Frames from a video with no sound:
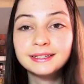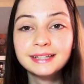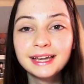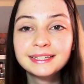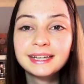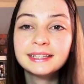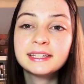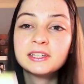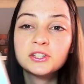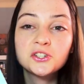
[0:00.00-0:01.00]
Next, I
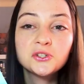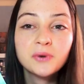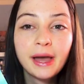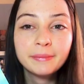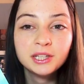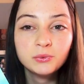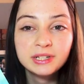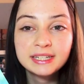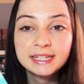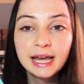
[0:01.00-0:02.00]
listened to Emily
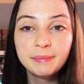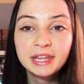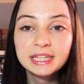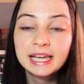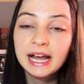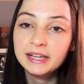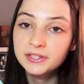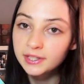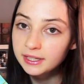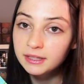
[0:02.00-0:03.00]
Windsnap and The
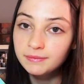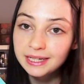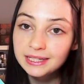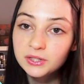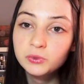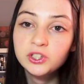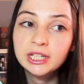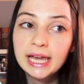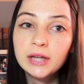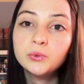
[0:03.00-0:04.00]
Castle in the Mist, which
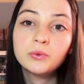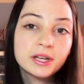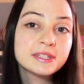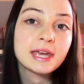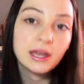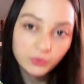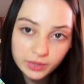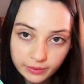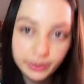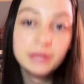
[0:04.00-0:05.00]
again was a
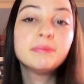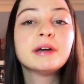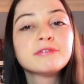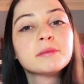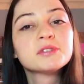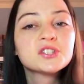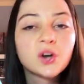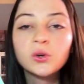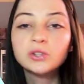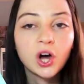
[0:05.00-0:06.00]
reread, but from
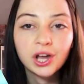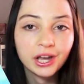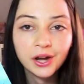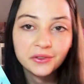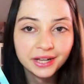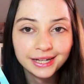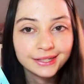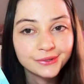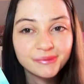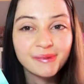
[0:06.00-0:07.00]
so long ago that I
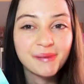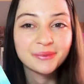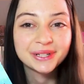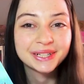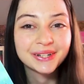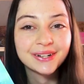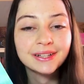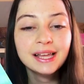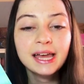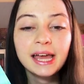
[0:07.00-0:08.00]
didn't remember it at
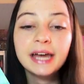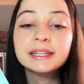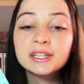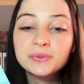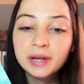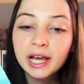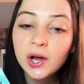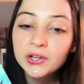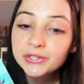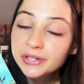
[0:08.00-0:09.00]
all. And this one I
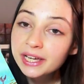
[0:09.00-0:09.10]
also